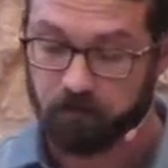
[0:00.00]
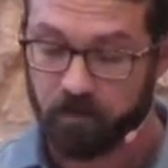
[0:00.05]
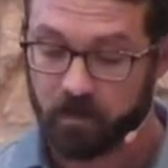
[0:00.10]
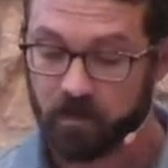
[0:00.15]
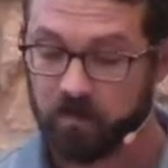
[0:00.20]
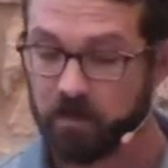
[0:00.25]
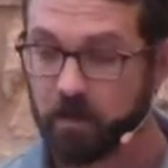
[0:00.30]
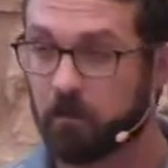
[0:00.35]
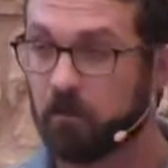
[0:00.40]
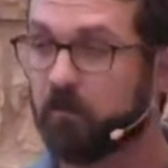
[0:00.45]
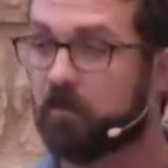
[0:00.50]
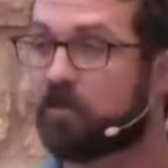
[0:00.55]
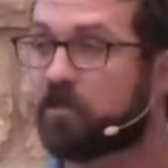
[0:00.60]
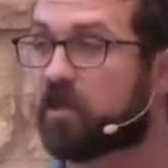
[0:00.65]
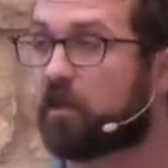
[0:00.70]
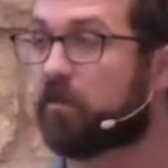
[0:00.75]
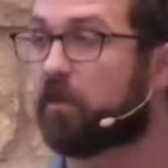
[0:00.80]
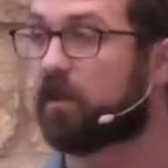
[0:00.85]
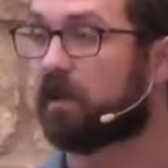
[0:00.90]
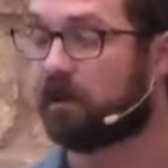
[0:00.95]
Some of you
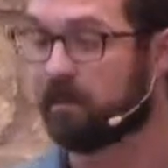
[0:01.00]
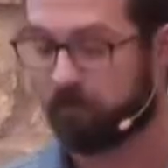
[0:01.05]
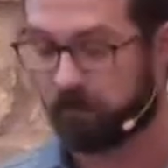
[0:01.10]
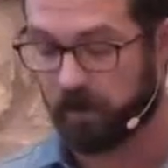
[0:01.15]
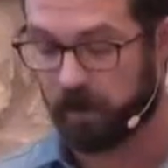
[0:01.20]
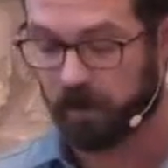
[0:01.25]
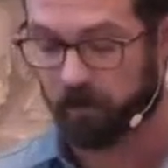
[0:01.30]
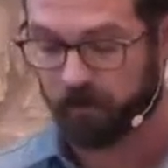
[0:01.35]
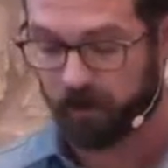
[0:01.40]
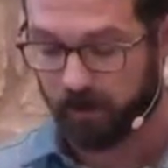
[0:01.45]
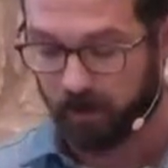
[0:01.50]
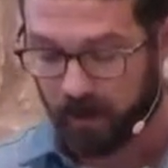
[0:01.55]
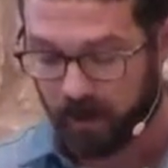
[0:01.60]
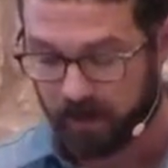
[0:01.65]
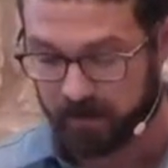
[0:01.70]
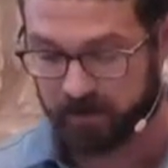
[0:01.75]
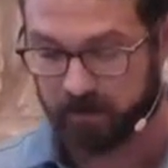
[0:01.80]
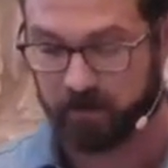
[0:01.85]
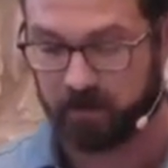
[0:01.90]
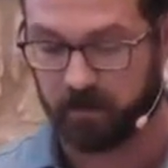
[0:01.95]
simply aren't following
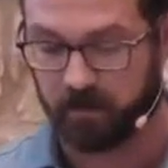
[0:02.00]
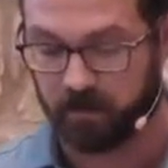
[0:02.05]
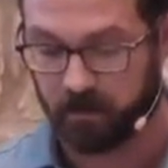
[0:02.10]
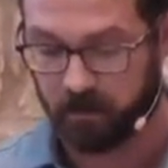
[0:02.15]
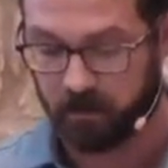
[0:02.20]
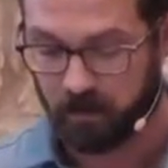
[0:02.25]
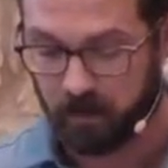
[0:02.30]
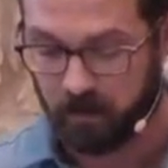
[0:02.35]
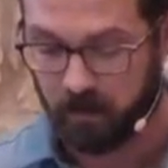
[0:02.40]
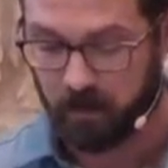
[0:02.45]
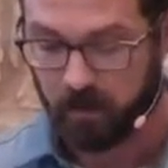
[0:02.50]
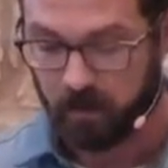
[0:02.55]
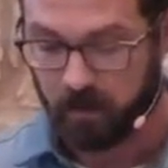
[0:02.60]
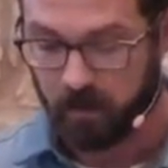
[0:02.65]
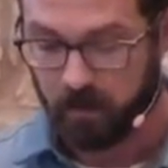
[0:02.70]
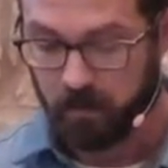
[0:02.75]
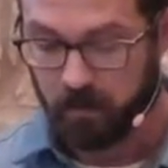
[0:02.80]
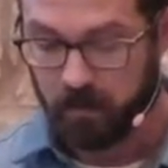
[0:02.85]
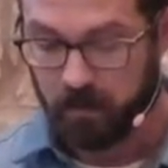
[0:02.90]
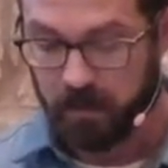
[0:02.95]
Christ, and
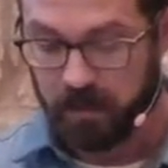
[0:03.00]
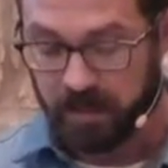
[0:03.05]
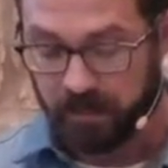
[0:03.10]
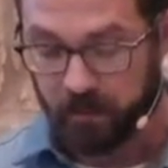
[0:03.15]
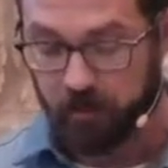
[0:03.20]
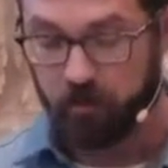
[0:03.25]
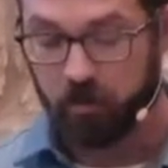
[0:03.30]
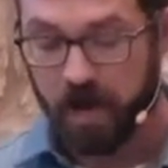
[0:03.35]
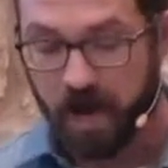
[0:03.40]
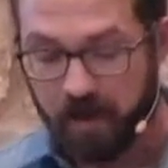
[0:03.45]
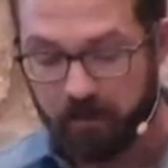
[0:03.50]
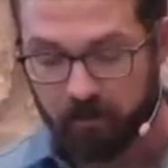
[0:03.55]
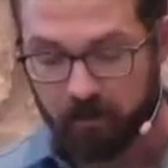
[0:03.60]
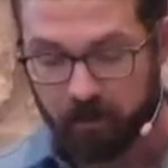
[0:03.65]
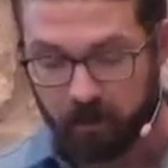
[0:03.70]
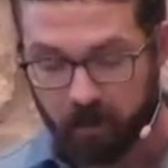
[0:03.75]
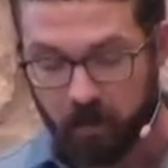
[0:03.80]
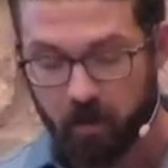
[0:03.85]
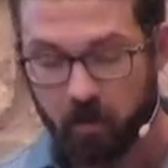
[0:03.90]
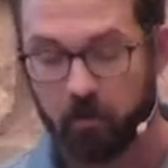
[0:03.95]
either you haven't
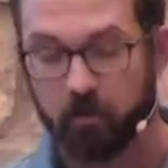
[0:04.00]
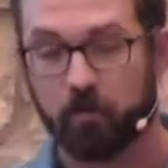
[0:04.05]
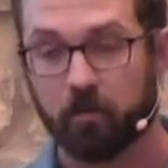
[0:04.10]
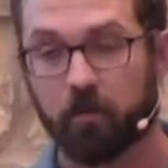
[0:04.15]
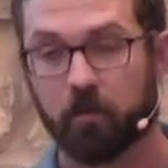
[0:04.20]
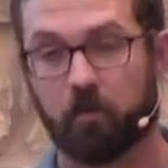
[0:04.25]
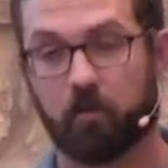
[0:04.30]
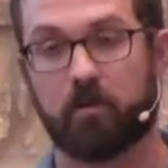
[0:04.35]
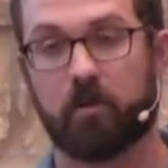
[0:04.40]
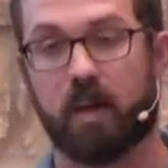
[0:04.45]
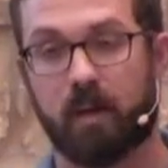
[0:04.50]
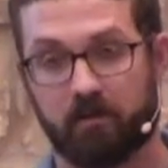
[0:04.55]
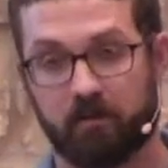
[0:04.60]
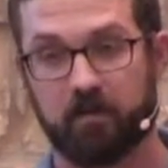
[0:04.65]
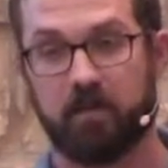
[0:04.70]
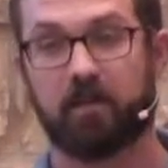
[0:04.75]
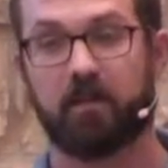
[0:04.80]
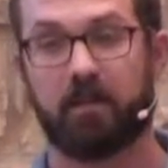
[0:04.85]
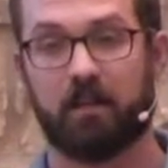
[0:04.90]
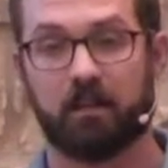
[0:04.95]
known or you haven't
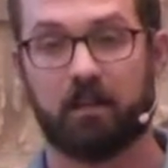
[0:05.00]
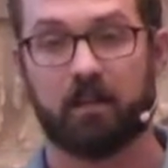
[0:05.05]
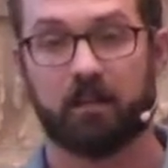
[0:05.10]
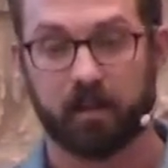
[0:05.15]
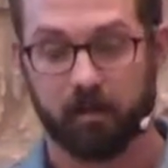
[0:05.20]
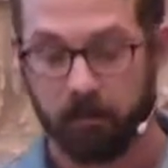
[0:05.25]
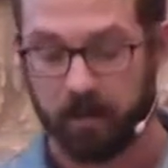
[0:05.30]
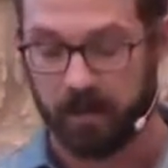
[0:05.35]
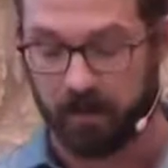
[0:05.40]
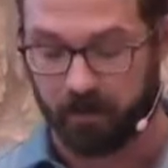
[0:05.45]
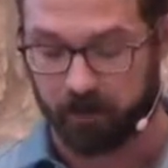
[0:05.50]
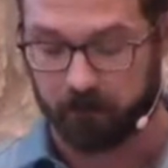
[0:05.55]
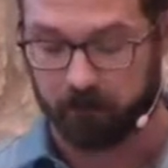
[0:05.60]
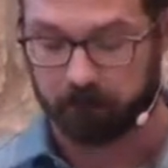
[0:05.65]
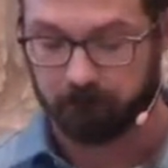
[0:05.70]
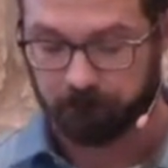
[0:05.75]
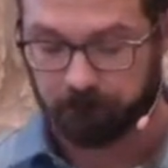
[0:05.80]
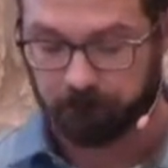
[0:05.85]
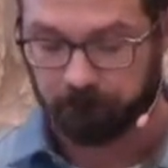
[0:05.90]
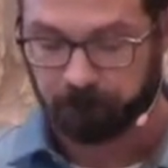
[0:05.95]
done anything about it.
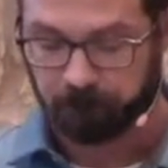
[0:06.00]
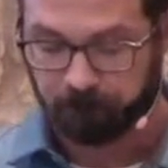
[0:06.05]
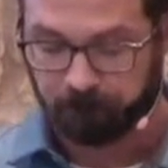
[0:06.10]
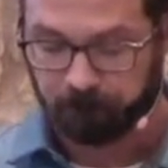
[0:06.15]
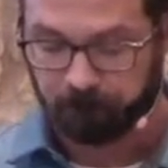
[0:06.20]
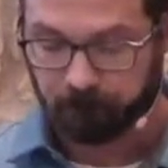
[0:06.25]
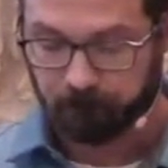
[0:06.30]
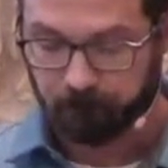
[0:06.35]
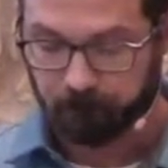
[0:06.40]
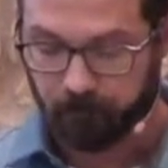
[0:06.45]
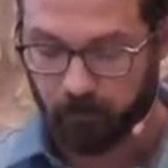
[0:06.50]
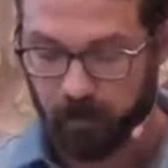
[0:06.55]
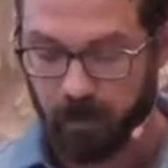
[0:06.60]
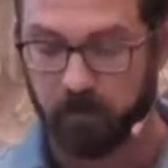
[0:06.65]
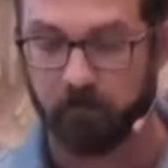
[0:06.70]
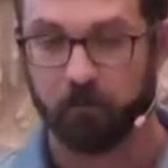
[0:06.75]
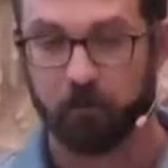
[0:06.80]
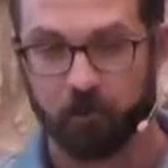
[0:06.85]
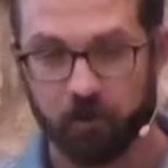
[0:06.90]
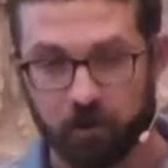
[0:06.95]

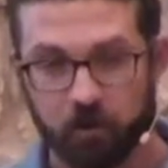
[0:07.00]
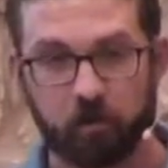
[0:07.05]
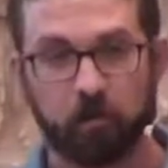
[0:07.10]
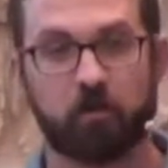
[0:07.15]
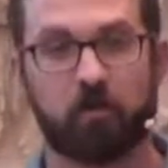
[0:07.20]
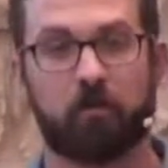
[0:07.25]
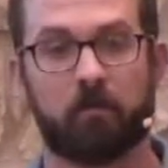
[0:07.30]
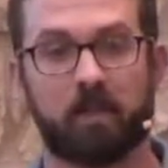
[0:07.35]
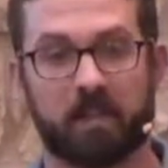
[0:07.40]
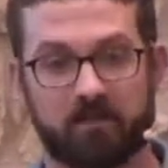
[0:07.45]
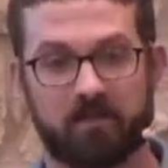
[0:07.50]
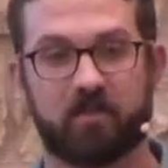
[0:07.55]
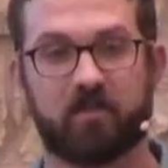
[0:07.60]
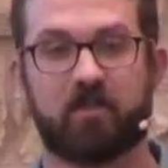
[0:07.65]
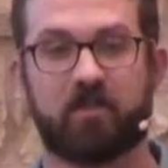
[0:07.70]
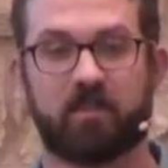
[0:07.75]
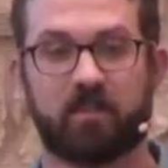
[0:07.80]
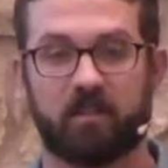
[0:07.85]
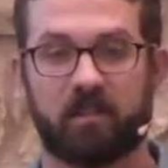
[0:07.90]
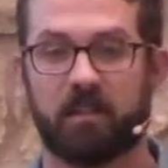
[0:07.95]
And for you, the message
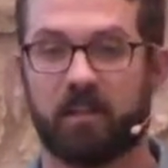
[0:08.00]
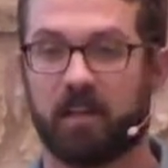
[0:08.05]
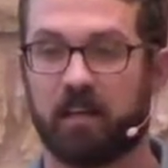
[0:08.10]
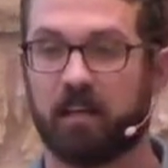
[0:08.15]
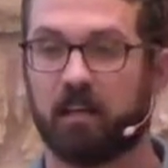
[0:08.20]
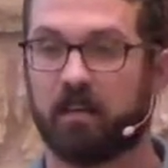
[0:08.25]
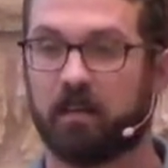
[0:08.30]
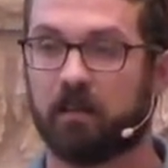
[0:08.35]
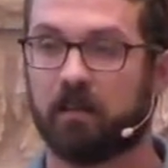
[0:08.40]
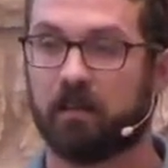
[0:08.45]
today,